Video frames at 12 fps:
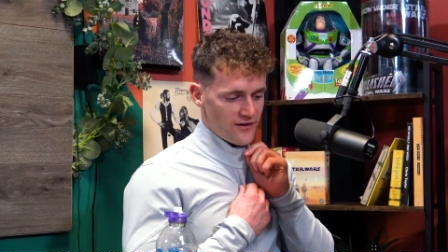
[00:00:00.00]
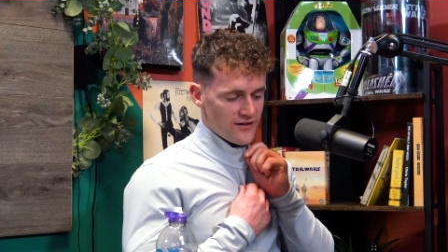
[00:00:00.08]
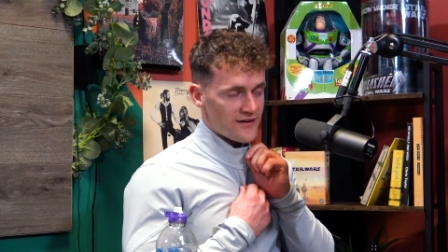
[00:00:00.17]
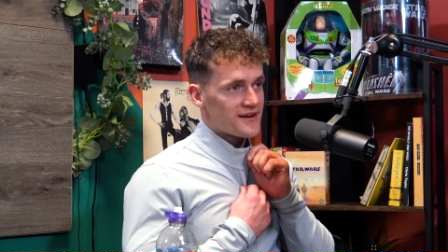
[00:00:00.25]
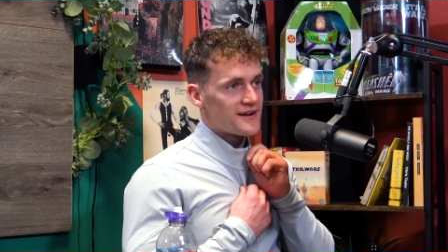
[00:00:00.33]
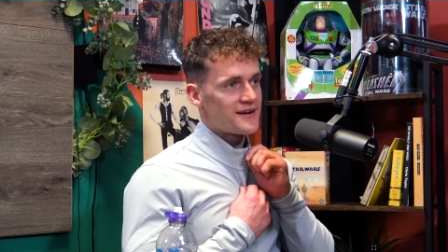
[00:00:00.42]

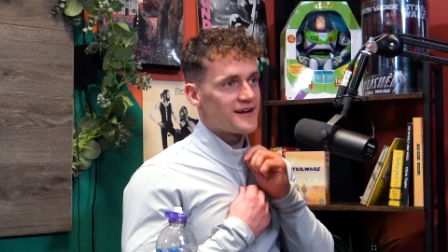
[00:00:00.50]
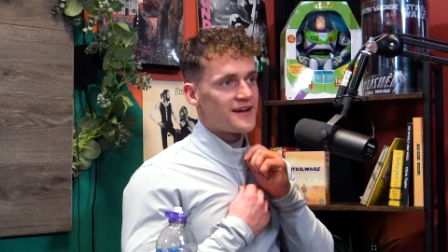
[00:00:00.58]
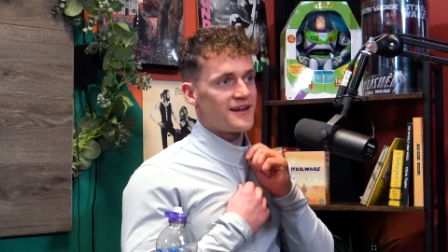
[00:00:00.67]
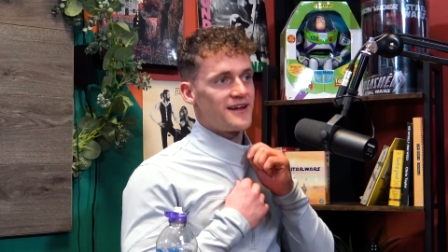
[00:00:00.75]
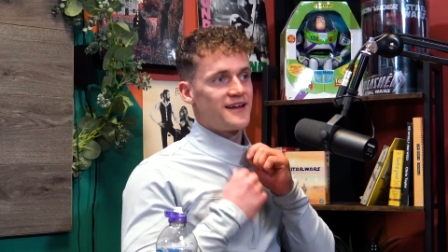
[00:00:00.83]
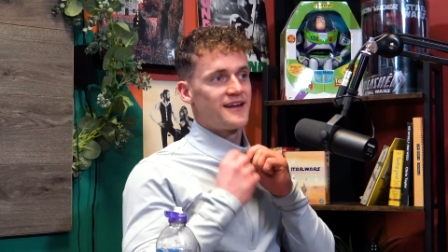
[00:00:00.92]
Before we get into
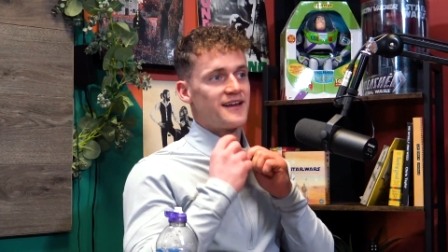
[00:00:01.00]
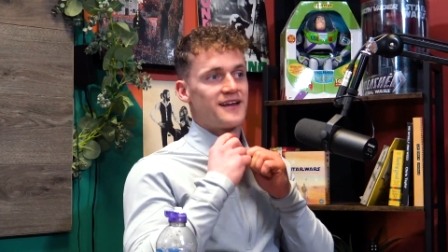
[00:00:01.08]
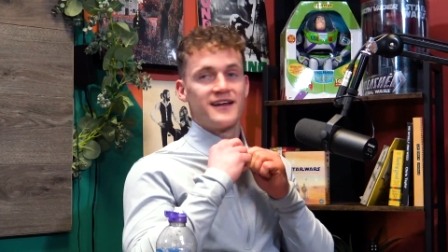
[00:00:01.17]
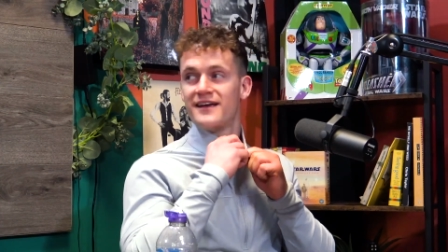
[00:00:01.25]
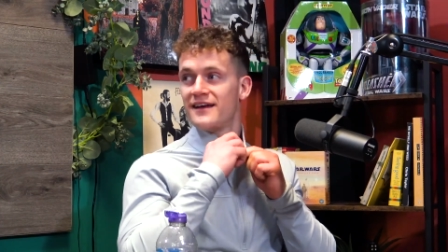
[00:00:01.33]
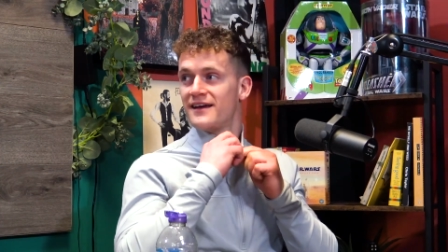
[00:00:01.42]
this, are you
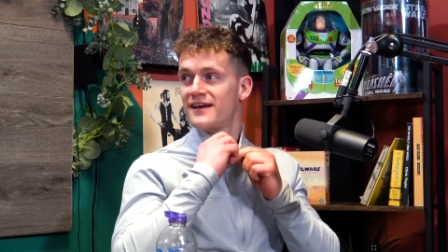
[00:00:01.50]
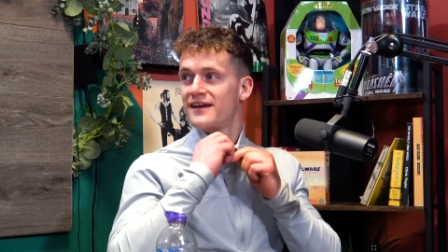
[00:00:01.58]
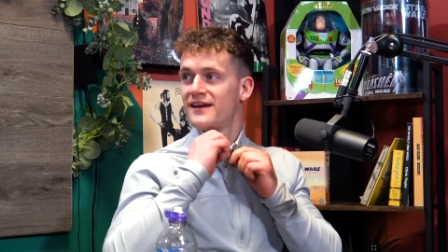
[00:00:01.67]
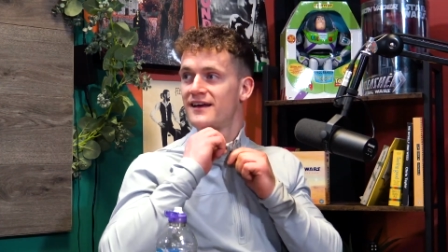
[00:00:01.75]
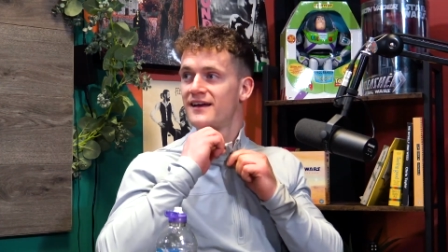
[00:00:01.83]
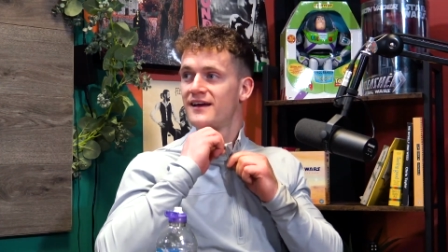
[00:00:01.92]
into astrology
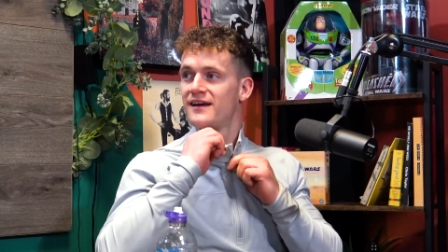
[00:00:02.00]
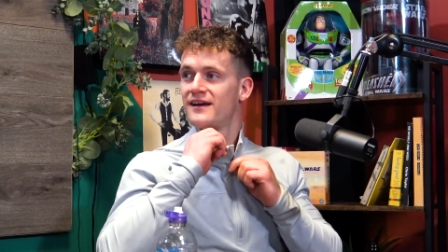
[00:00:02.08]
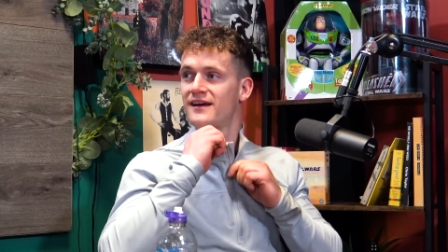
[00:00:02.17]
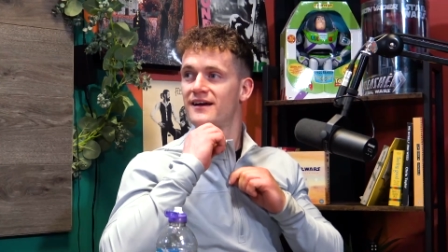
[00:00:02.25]
at all, Paul?